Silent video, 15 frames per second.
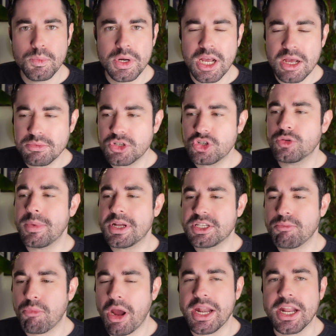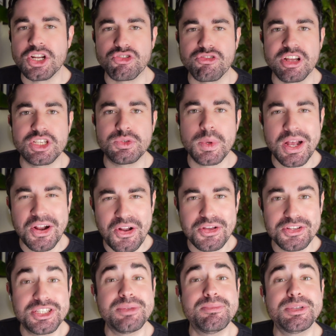When it comes to traumatic brain injuries, we
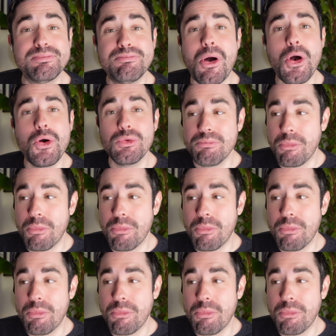class them as mild,